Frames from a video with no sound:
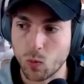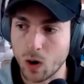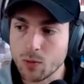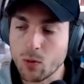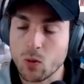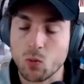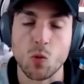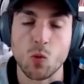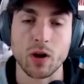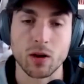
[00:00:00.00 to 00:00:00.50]

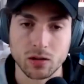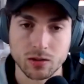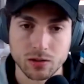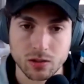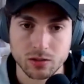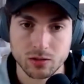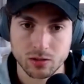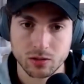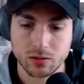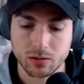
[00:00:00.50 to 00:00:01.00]
want to
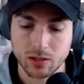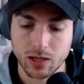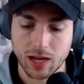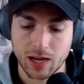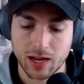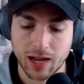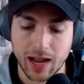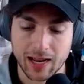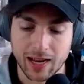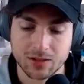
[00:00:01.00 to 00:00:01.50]

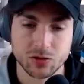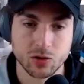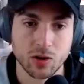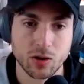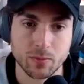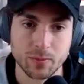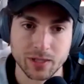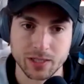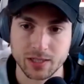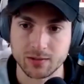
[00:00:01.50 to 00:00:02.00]
start
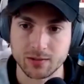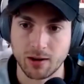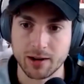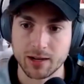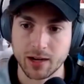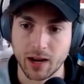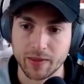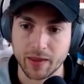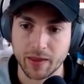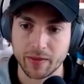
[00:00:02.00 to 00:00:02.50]
the business,
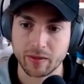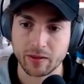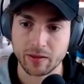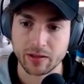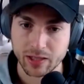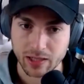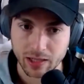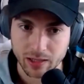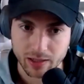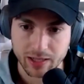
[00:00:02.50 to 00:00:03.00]
right? And then
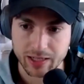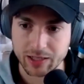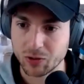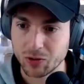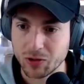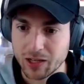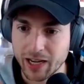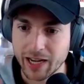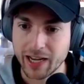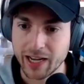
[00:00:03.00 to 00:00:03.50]
this,
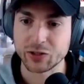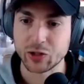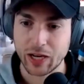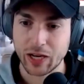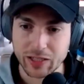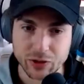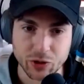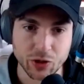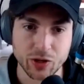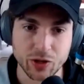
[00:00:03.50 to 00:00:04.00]

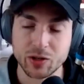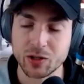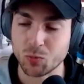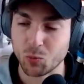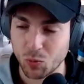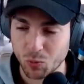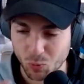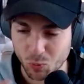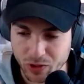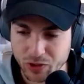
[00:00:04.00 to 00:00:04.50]
it's
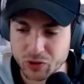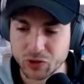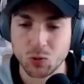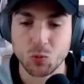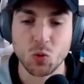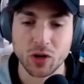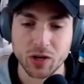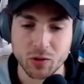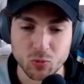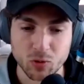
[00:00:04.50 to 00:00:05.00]
when you start
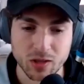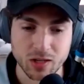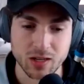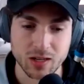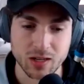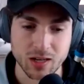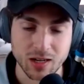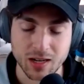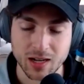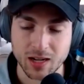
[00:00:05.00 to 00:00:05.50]
working with
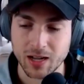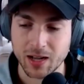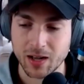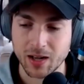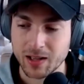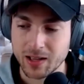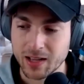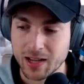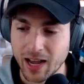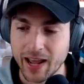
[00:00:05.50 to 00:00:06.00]
an
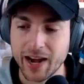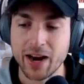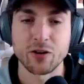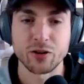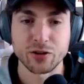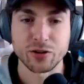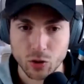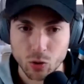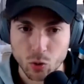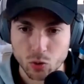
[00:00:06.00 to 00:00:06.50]

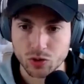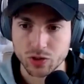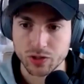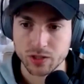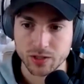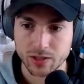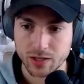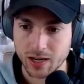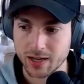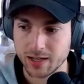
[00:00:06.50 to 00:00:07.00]
energy coach
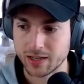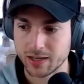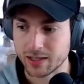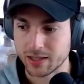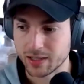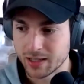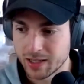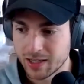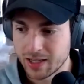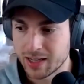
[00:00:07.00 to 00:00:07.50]
and
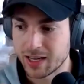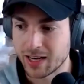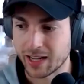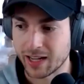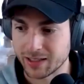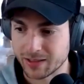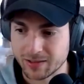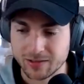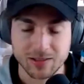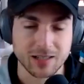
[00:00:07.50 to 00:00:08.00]

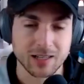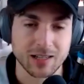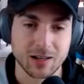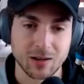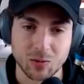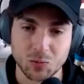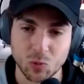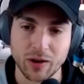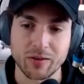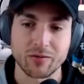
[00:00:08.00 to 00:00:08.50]
like
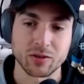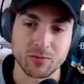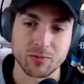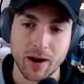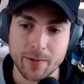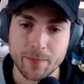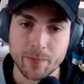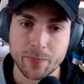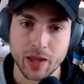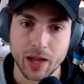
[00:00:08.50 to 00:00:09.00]
whatever,
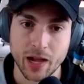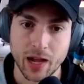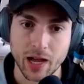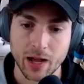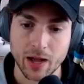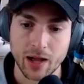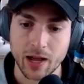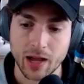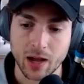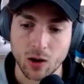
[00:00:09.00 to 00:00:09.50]
right?
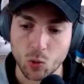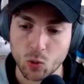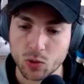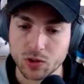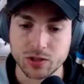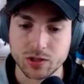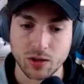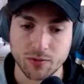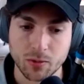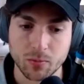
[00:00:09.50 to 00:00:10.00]
All
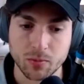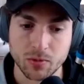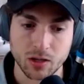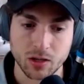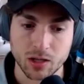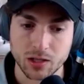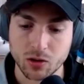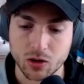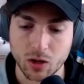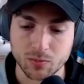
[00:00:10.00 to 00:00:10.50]
this stuff
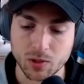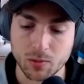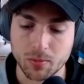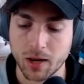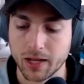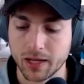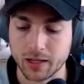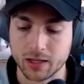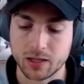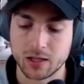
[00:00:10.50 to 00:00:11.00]
comes up,
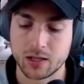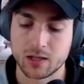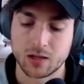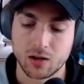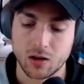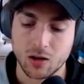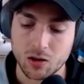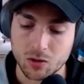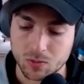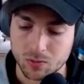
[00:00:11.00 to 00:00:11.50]
like,
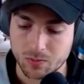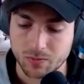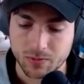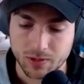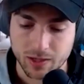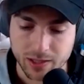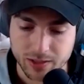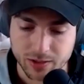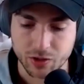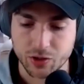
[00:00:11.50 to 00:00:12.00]
oh,
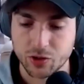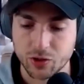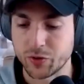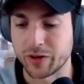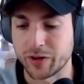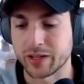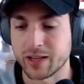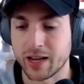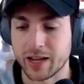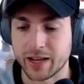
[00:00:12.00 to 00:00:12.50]

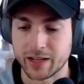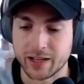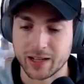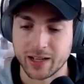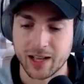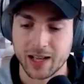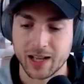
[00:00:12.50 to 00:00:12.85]
insecurities, like